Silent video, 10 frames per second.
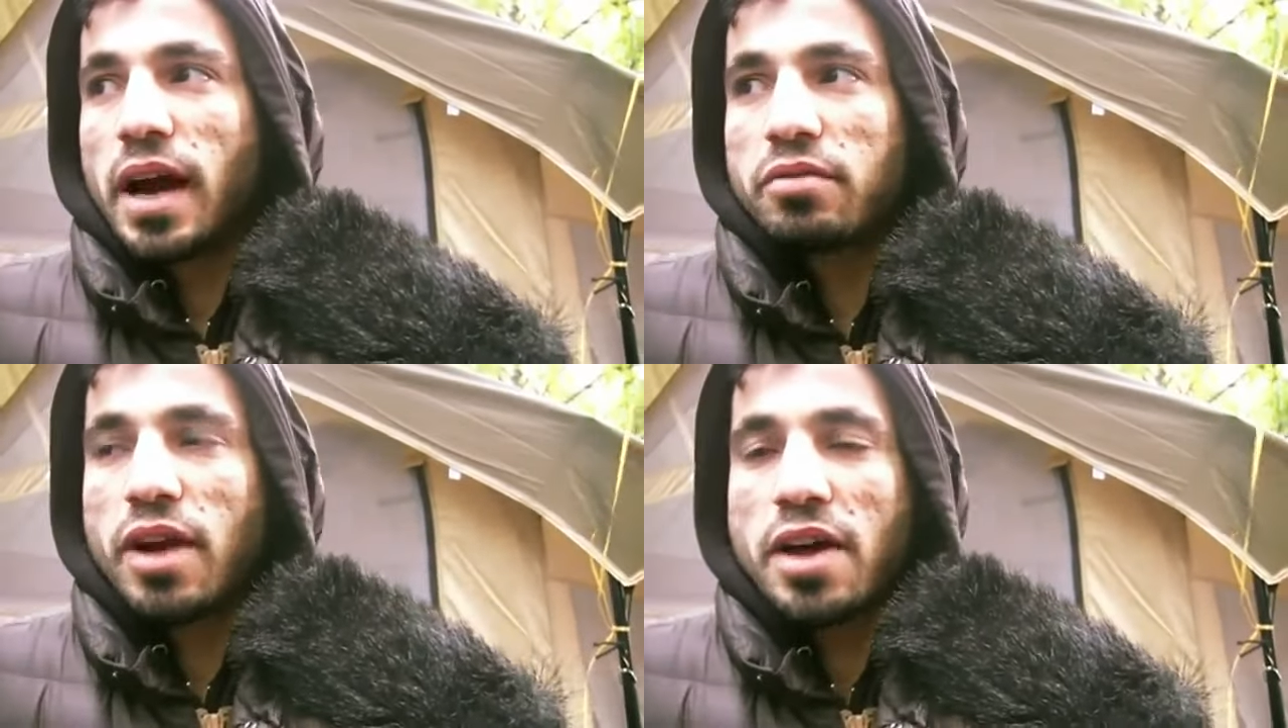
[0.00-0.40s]

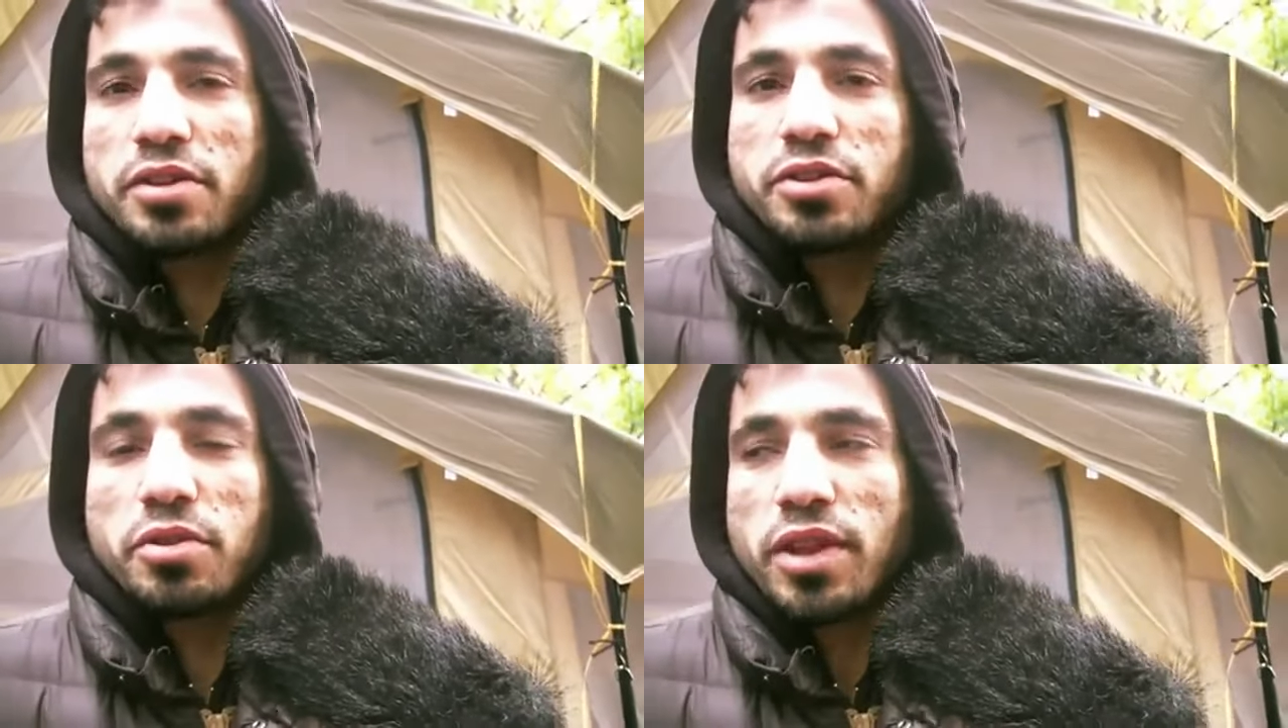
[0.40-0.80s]
I'd
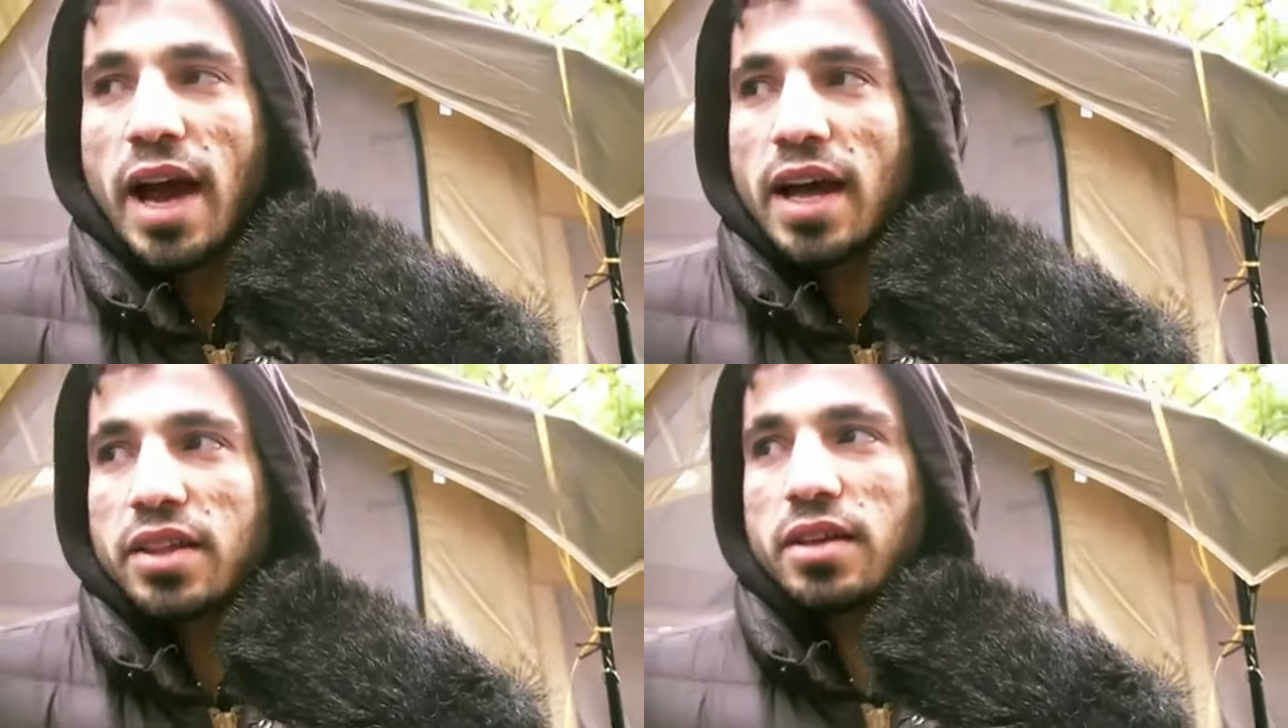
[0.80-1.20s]
rather do
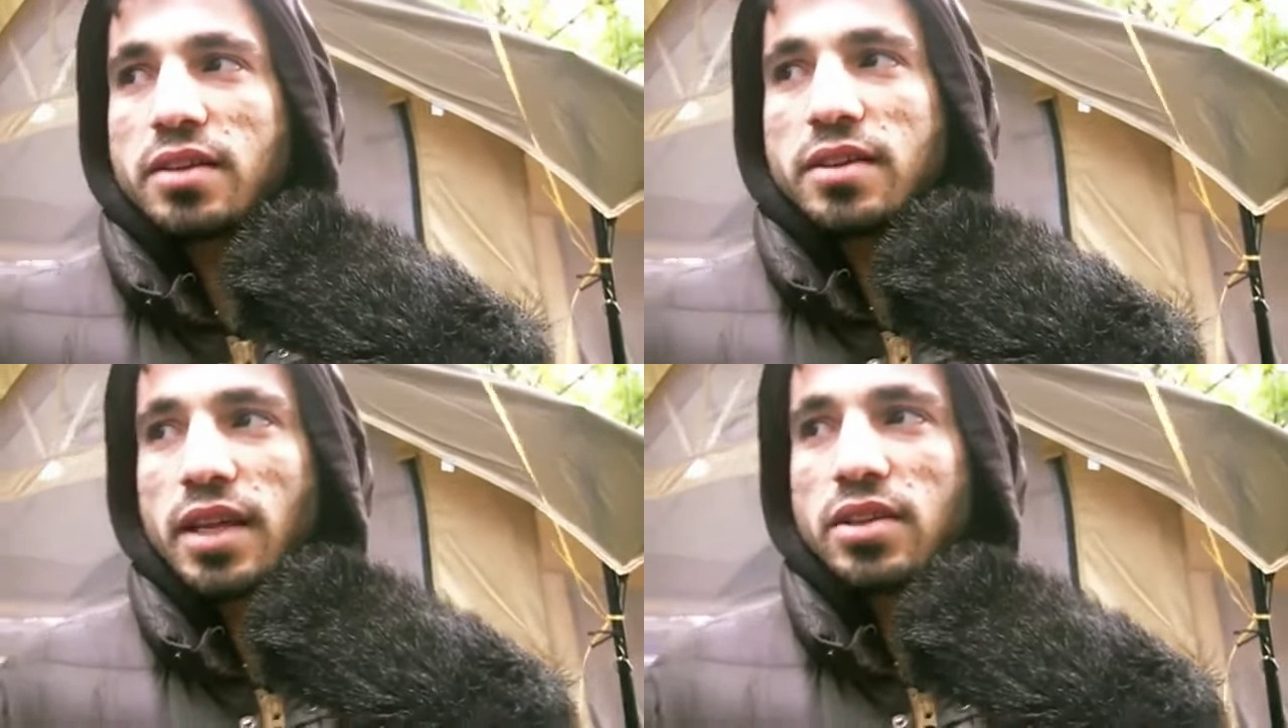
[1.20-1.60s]
that than,
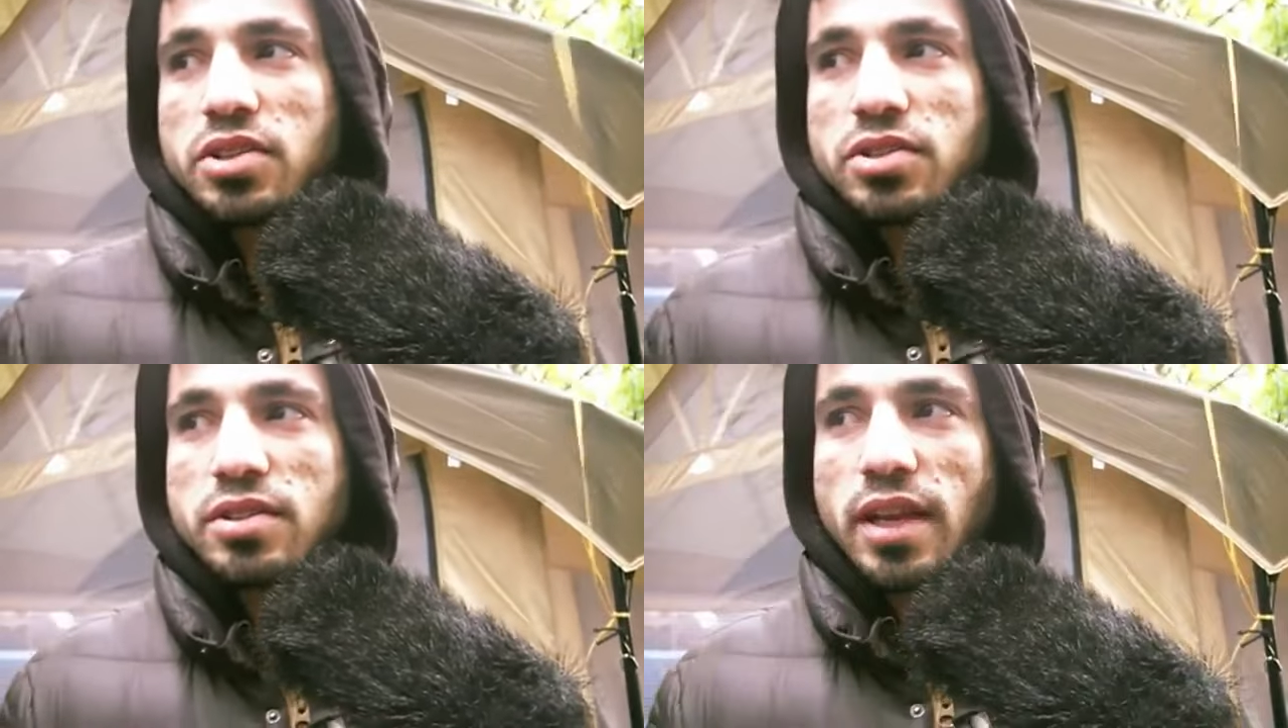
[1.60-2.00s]
than,
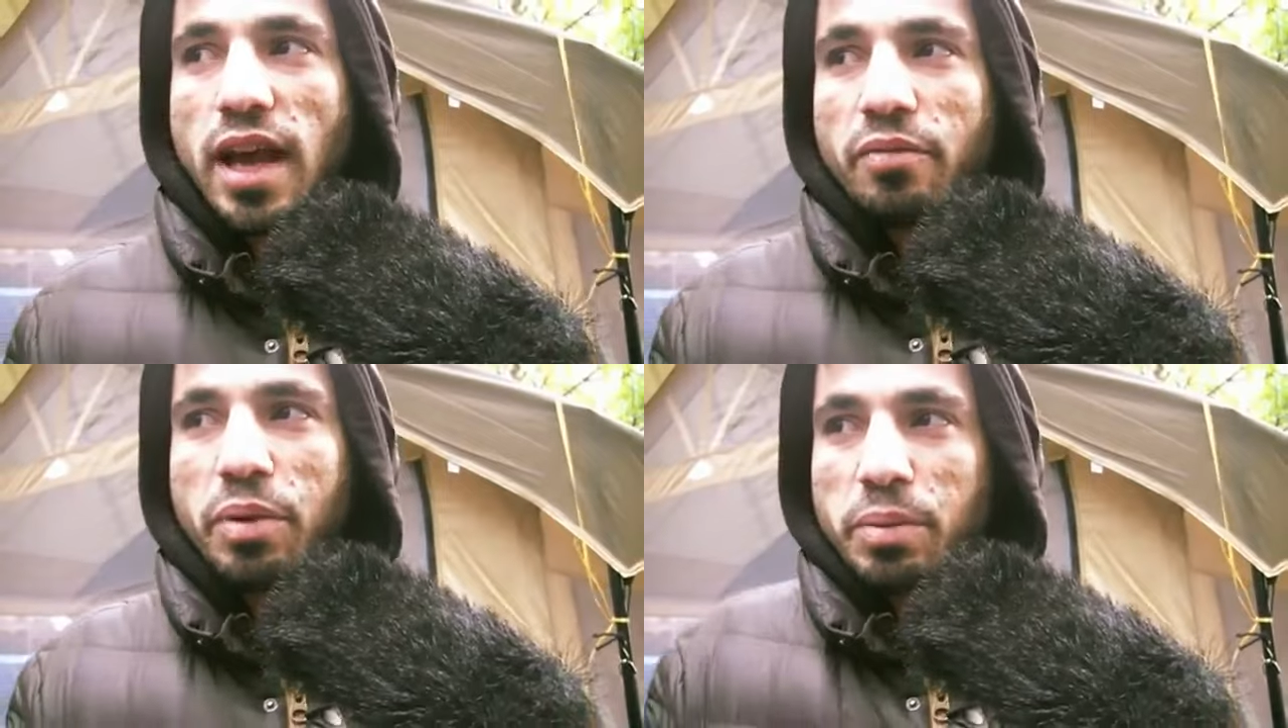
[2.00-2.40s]
than
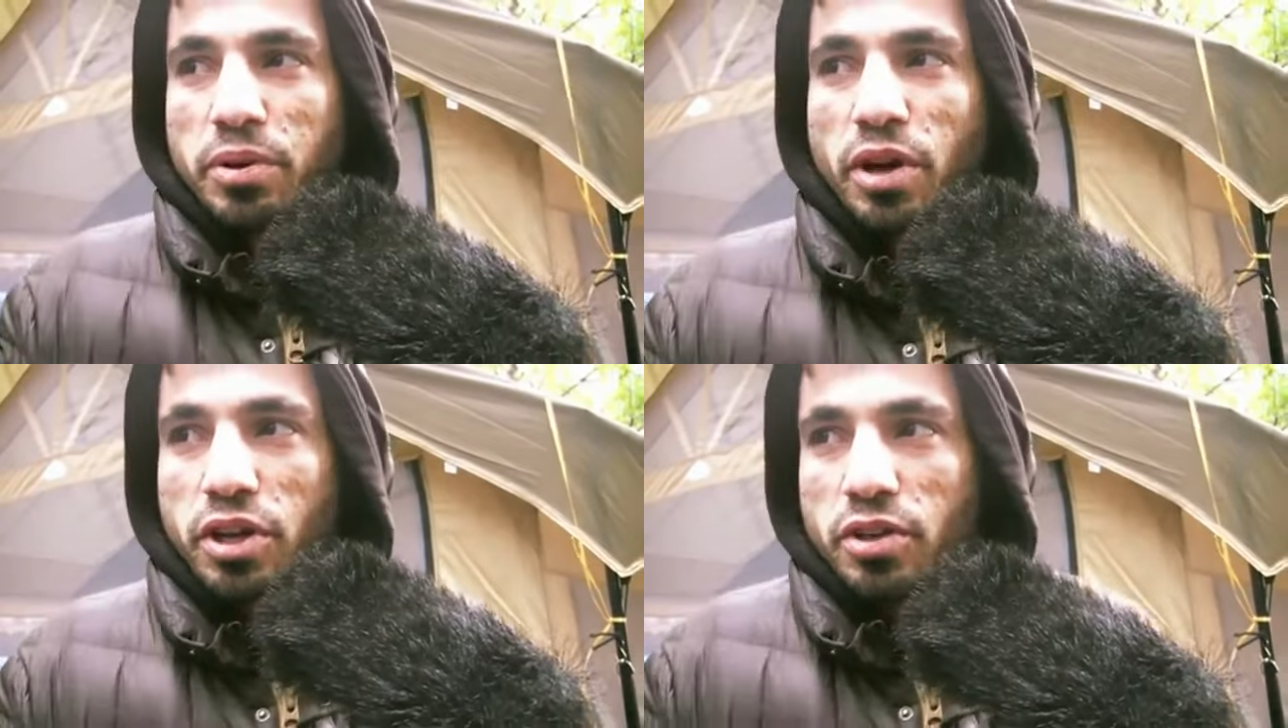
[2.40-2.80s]
have
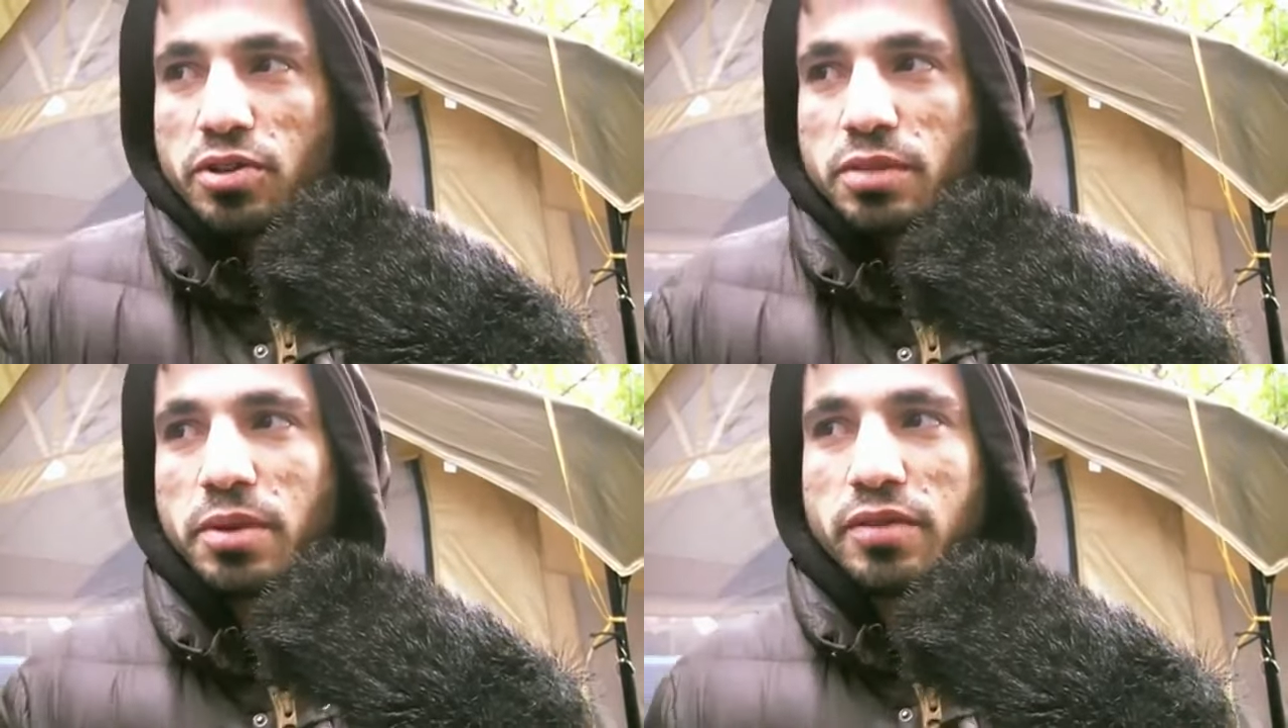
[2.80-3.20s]
people
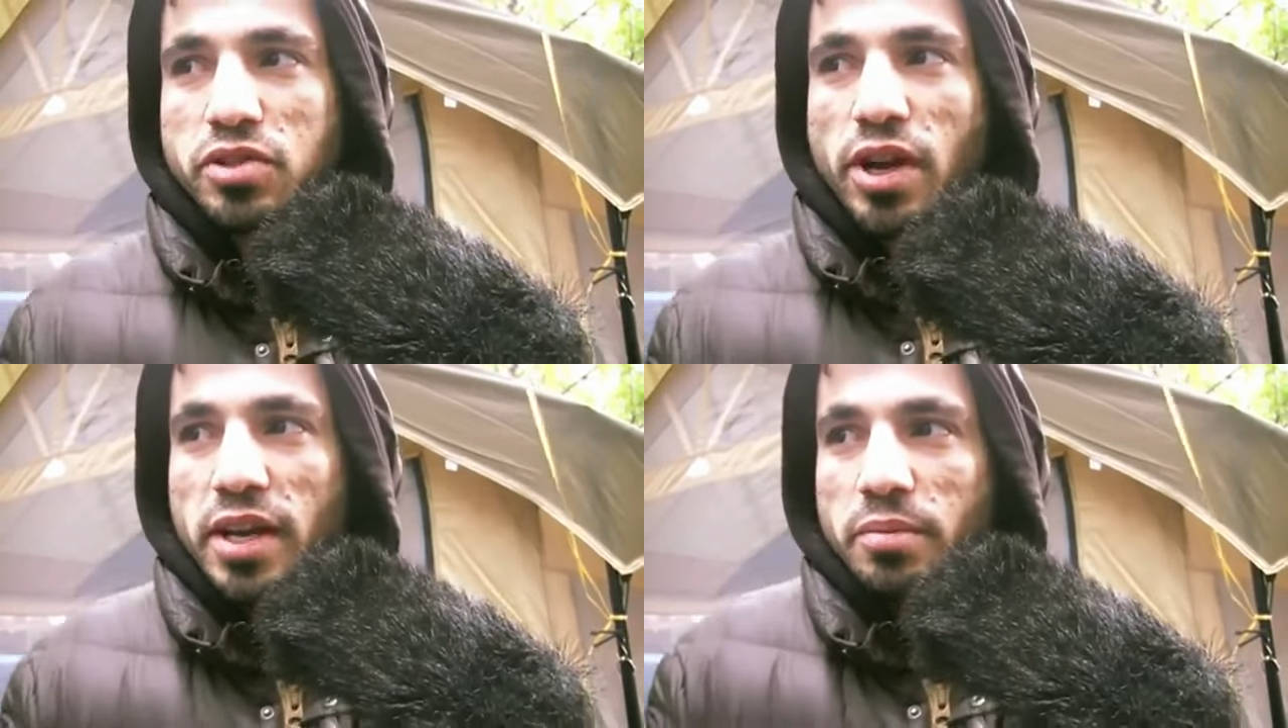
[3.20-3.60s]
accusing me of
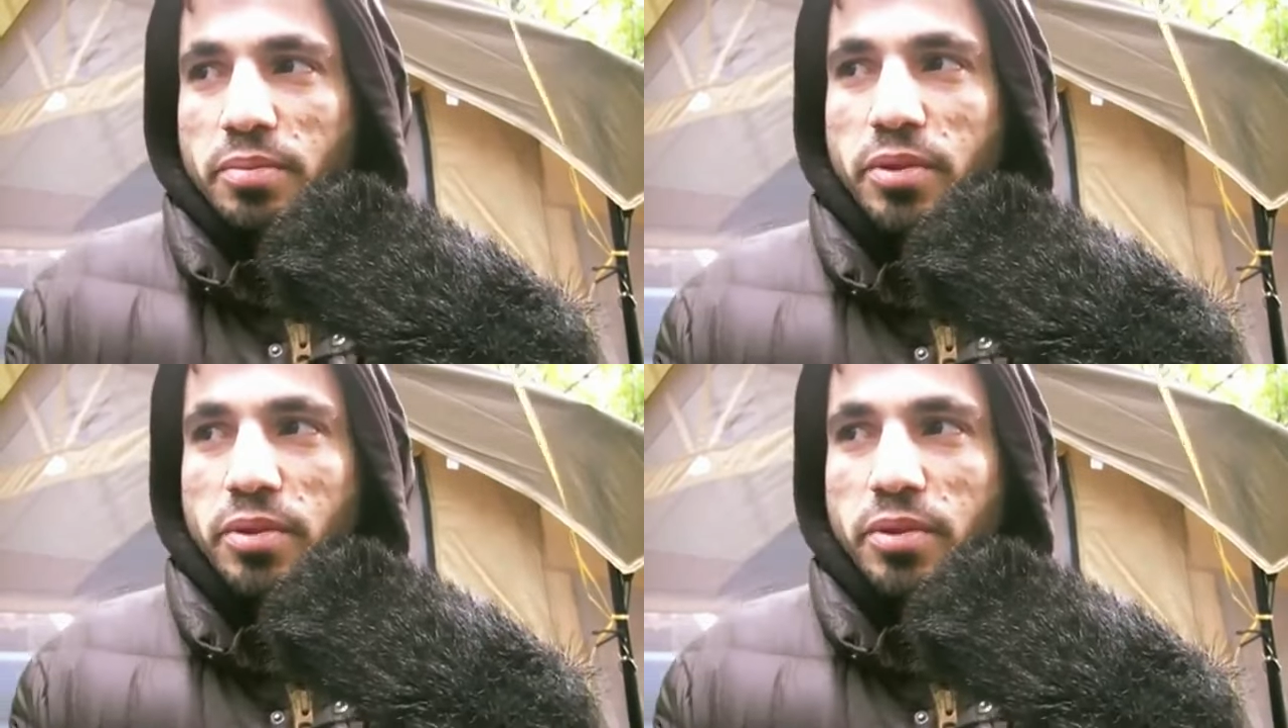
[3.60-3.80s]
trying to,